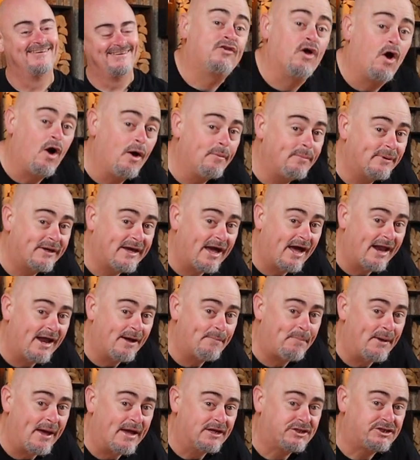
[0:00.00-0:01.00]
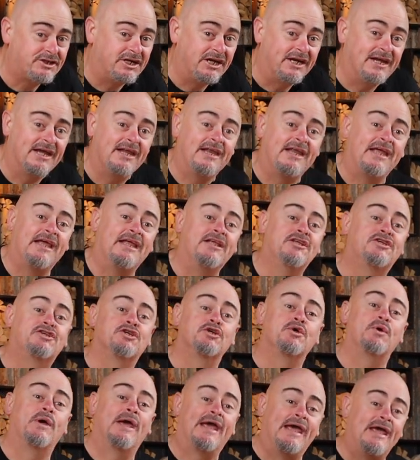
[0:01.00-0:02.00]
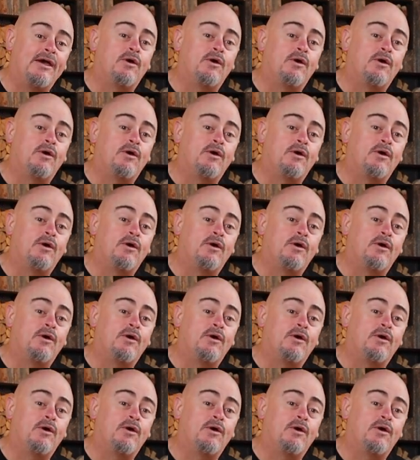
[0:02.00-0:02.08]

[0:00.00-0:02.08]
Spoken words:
It's time to cut up our chicken into